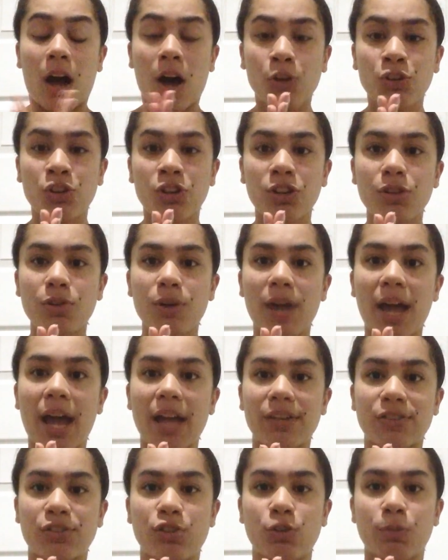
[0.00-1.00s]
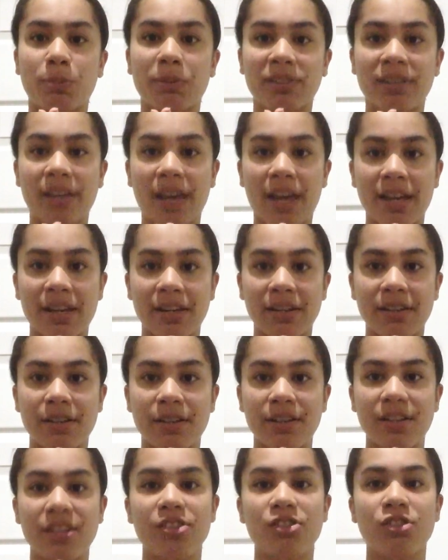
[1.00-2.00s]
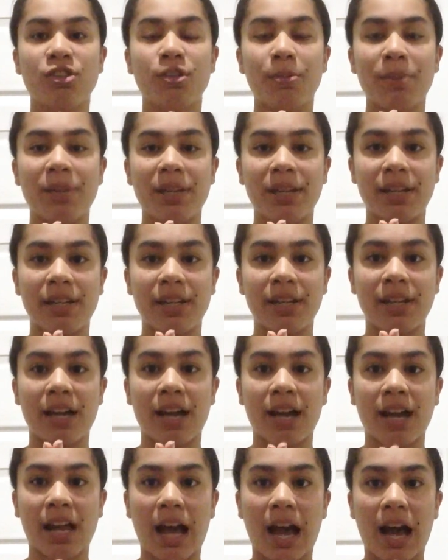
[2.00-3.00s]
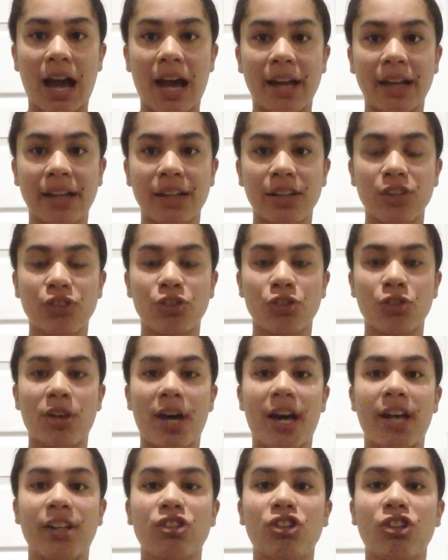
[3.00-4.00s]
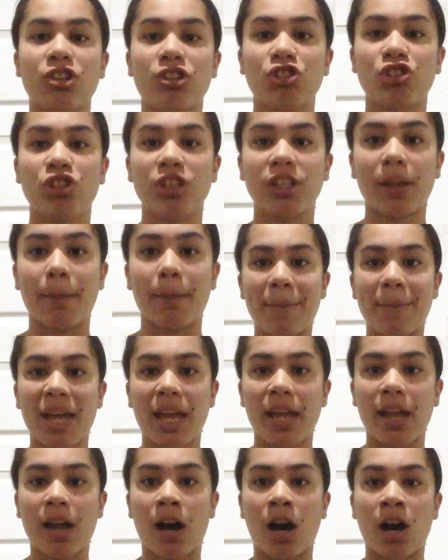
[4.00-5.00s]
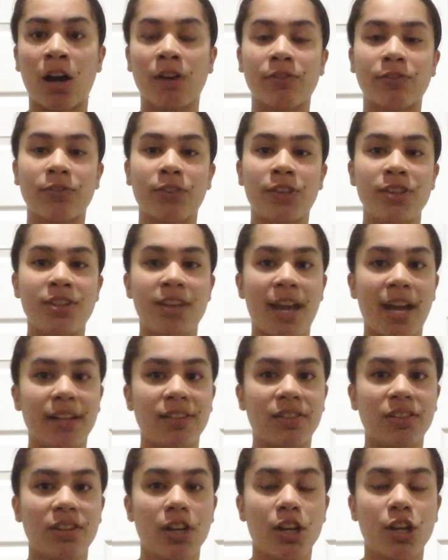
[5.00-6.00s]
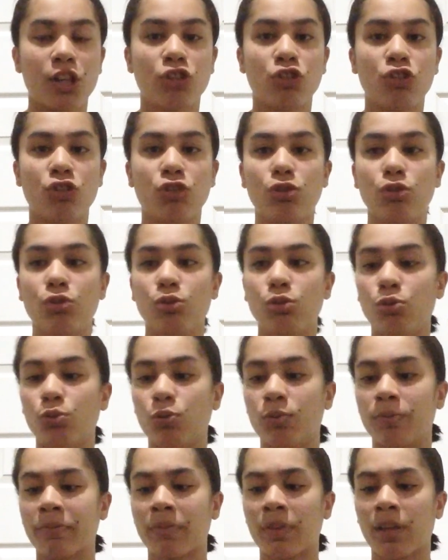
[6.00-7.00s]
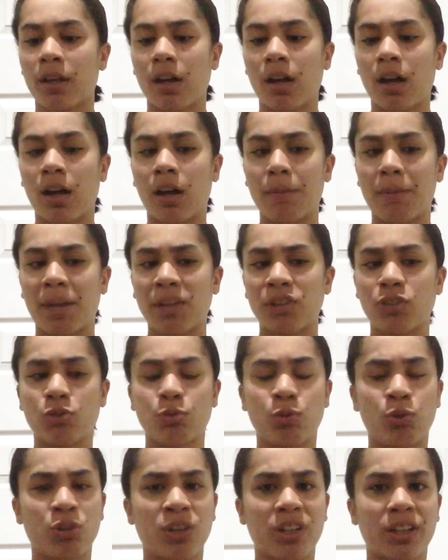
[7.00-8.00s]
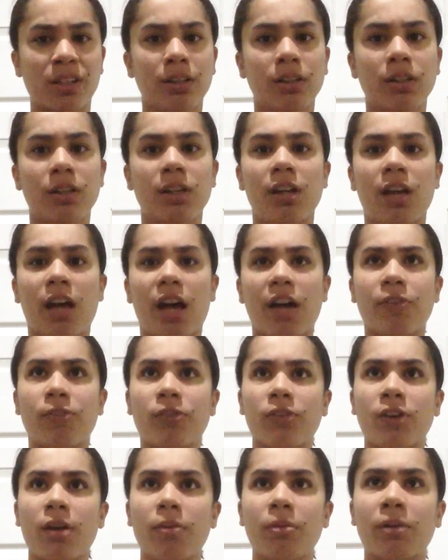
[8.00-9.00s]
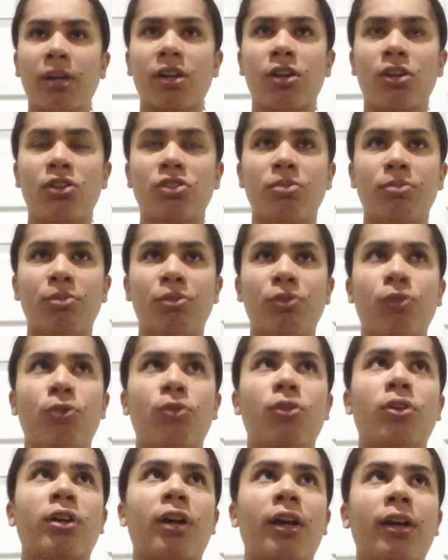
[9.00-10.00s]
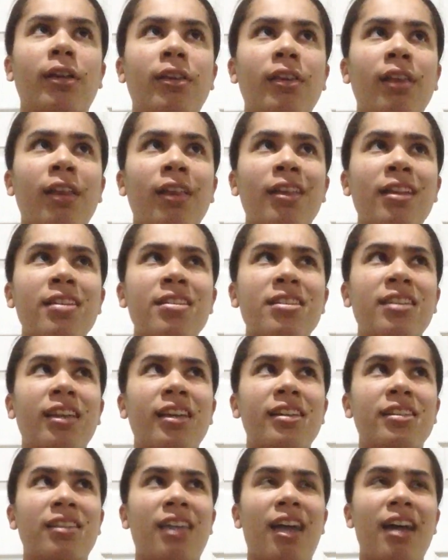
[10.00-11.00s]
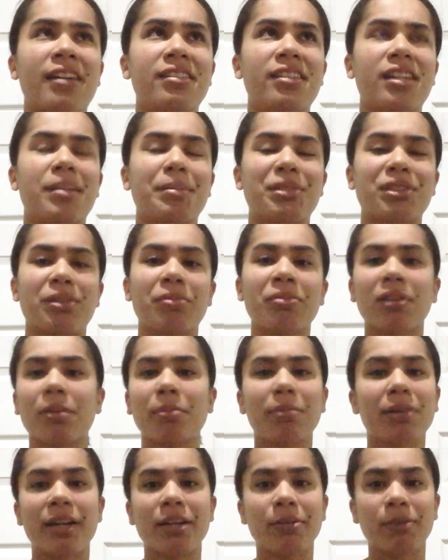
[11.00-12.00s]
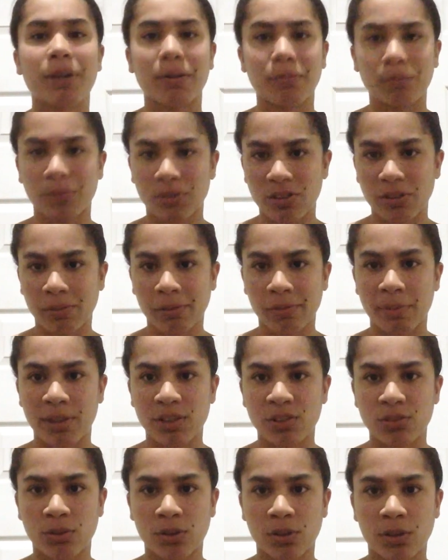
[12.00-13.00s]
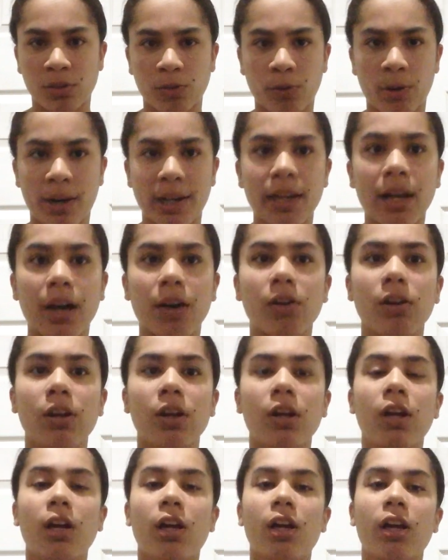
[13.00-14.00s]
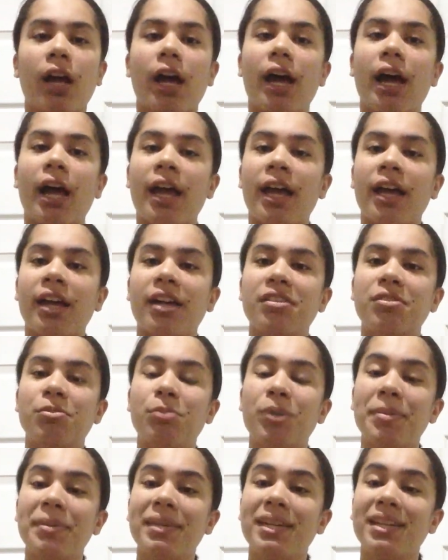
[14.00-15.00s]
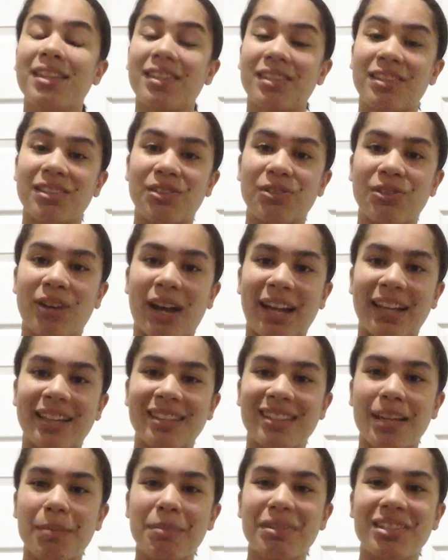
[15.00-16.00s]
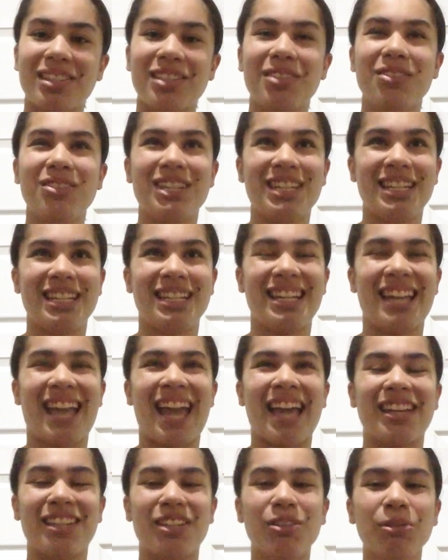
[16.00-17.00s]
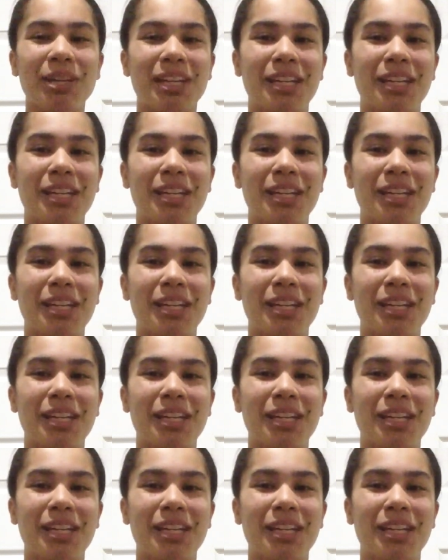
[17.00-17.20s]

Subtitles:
Aoharu has to pretend to be a guy so that she pay off the debt to Matsuoka. I forgot what I called him before. That's like his last name or something. But anyway, we'll stick with Matsuoka for right now. And we meet this new guy. His name is Yukki. And